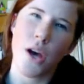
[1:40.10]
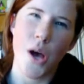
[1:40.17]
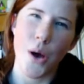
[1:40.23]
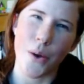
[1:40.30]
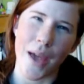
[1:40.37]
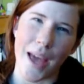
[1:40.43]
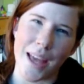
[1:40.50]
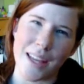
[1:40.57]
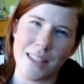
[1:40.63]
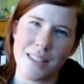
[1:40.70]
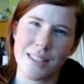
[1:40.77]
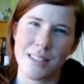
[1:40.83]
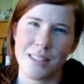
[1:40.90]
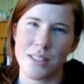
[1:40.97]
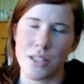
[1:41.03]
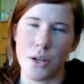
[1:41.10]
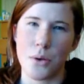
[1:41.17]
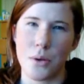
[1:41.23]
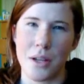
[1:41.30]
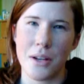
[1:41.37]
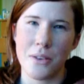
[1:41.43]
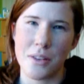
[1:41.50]
Okay,
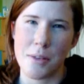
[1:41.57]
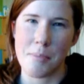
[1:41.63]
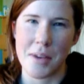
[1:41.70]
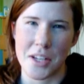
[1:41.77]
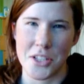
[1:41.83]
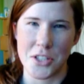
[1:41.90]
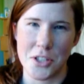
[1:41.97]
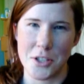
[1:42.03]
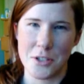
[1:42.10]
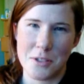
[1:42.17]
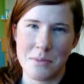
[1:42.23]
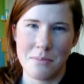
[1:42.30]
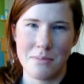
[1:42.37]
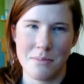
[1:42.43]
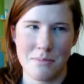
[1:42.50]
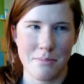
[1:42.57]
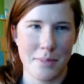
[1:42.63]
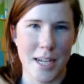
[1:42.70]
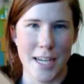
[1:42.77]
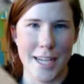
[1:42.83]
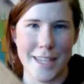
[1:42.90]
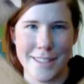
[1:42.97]
so here are the pictures.
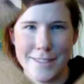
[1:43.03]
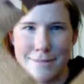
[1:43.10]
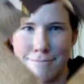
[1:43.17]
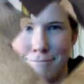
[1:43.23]
Bye.